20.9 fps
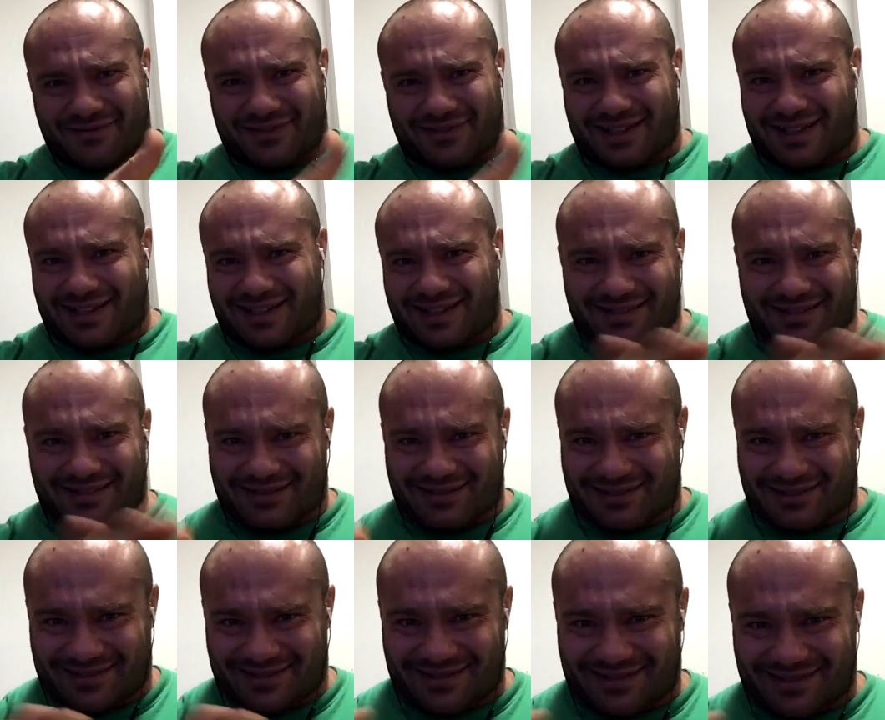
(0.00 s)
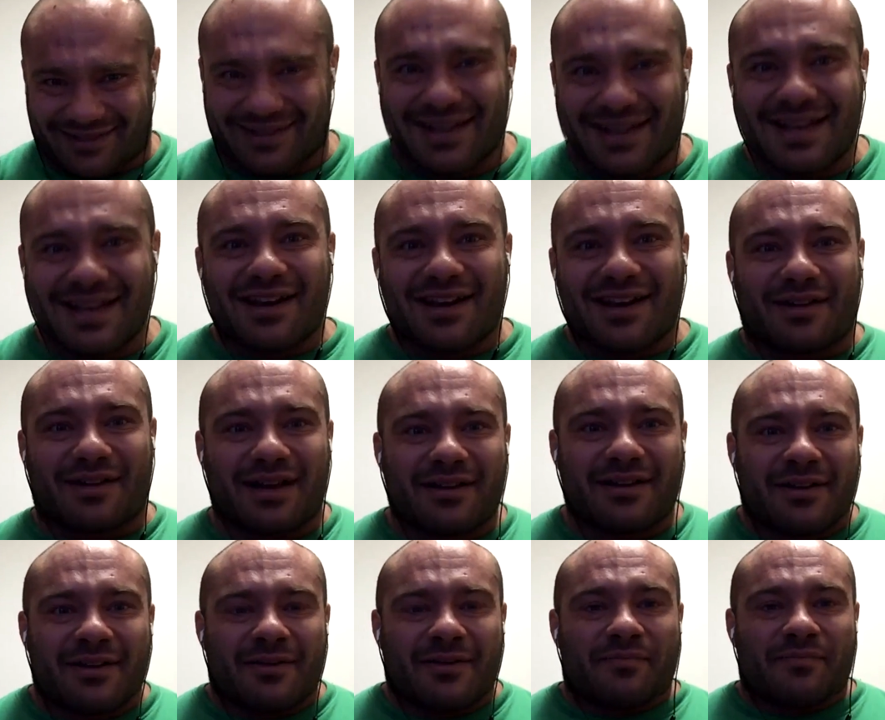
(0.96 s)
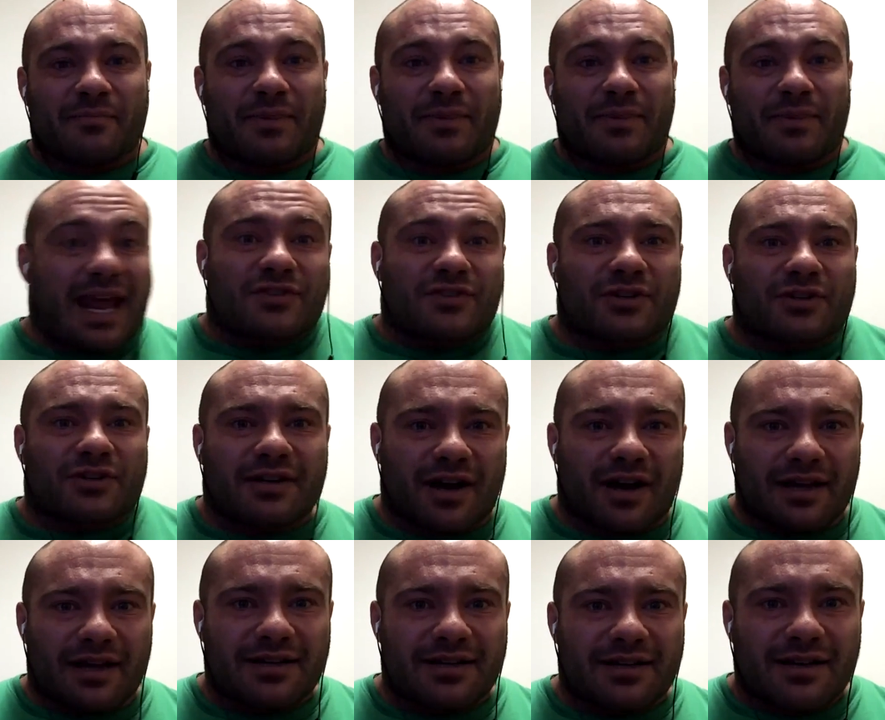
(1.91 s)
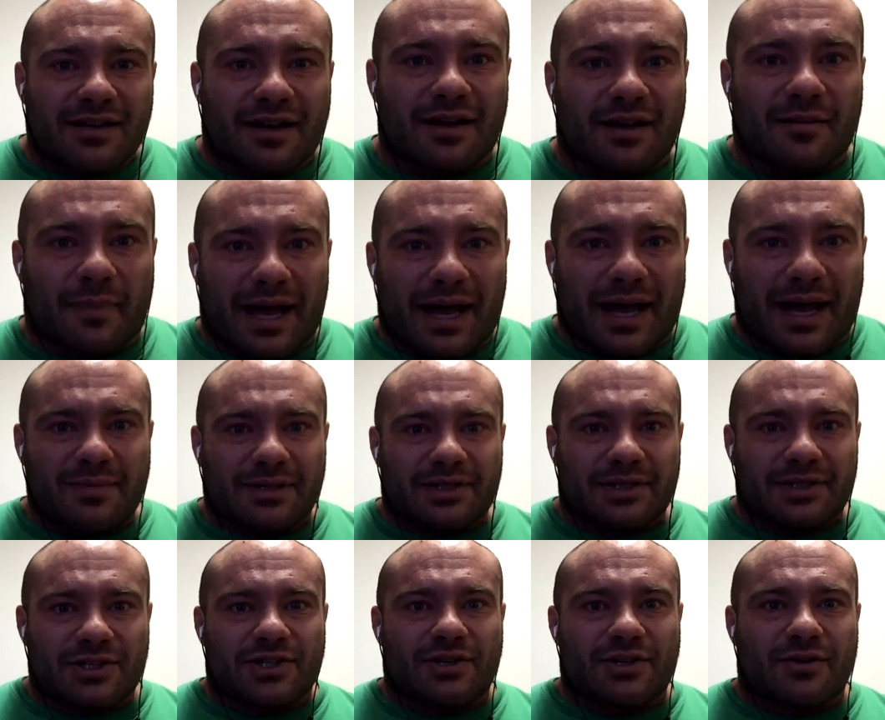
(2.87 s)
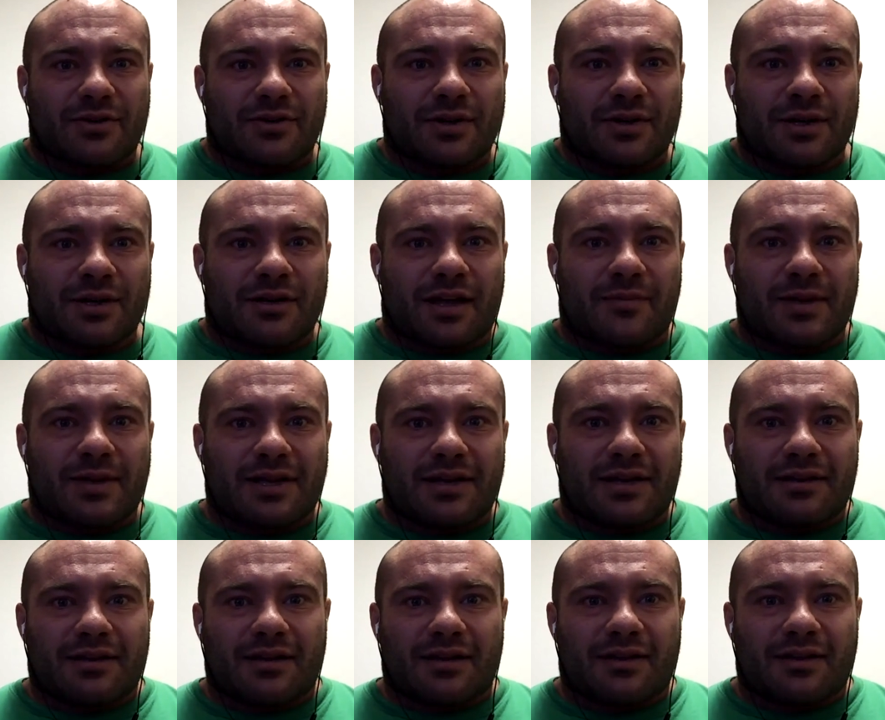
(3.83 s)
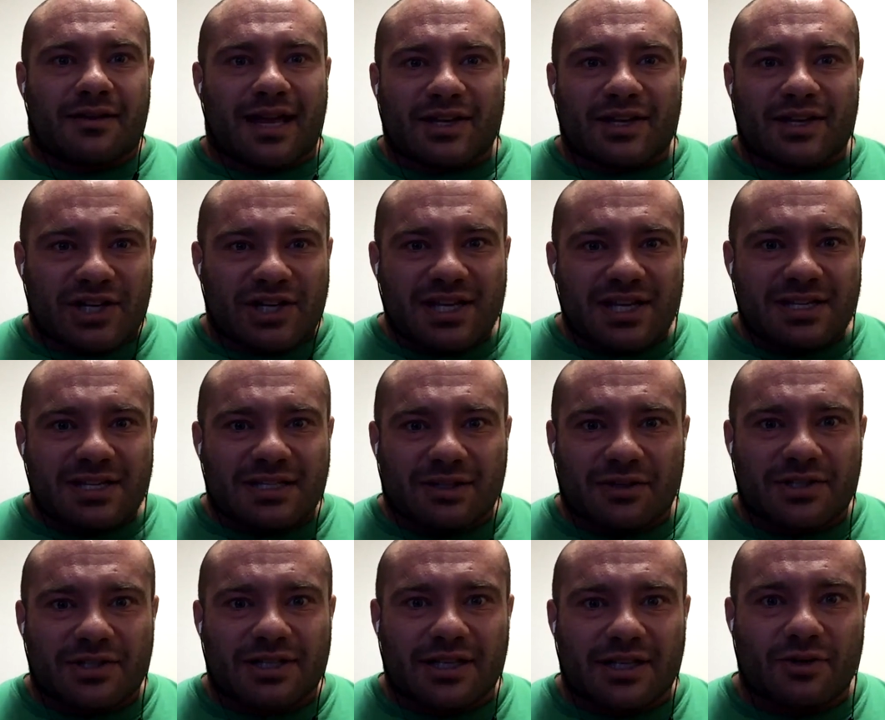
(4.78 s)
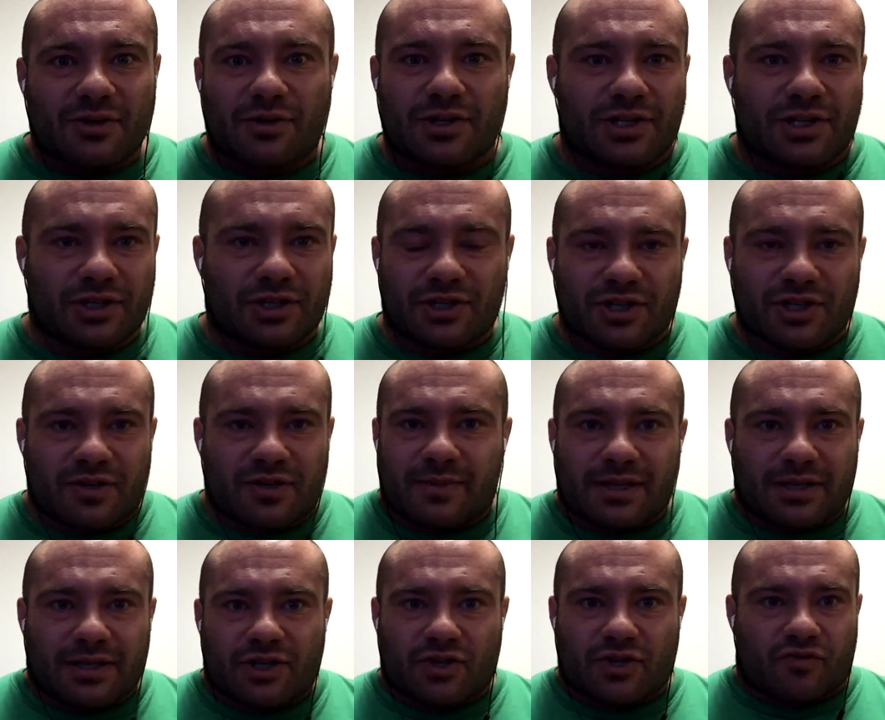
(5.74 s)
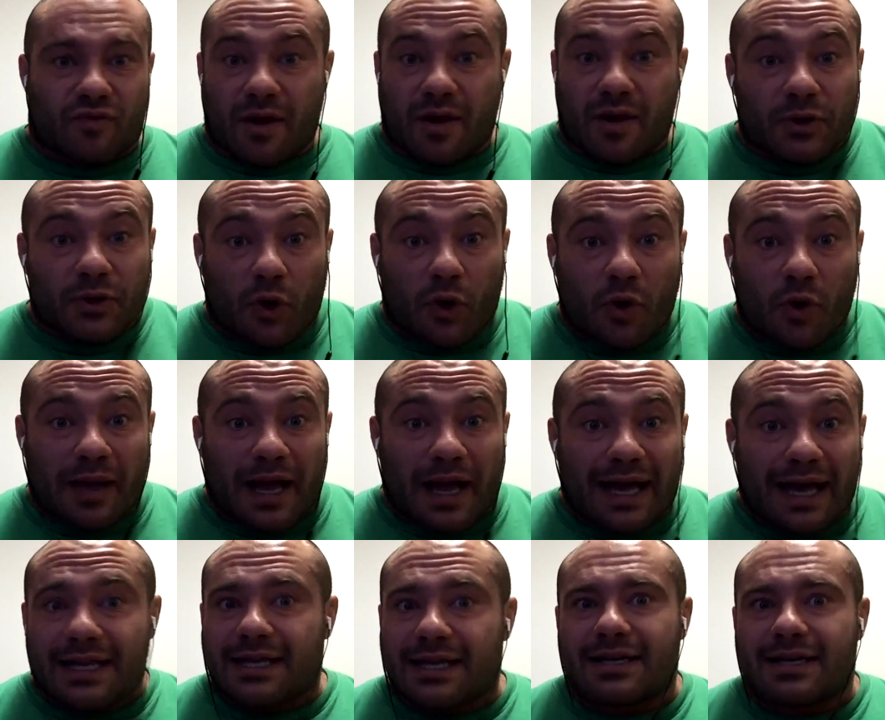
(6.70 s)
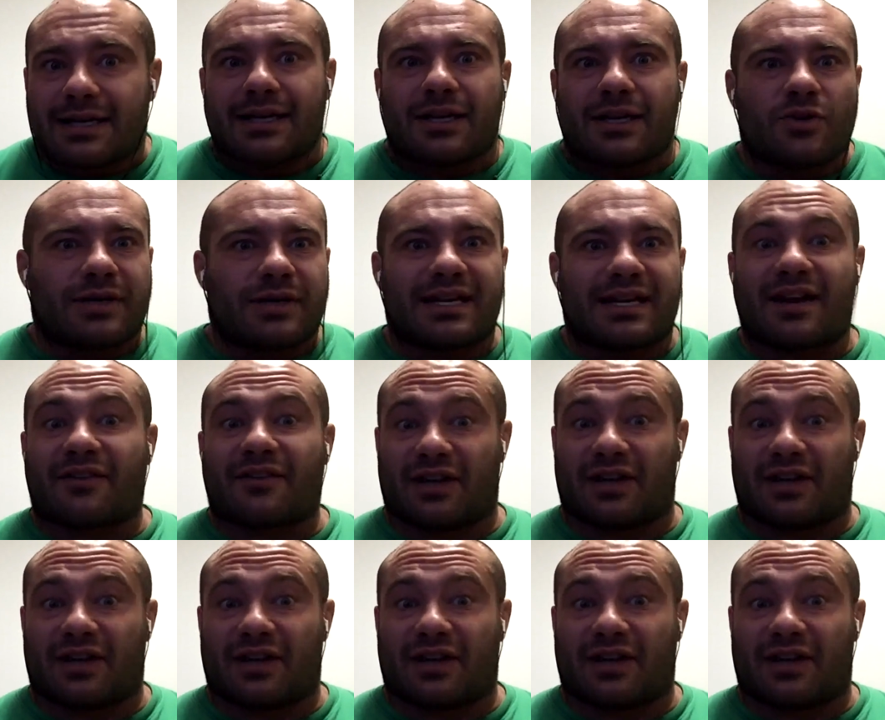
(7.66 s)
that off. Like, no. Right. But after a cut on a bodybuilding show, I mean, that cheese looks like you could legitimately just rub your whole body in it and you would never need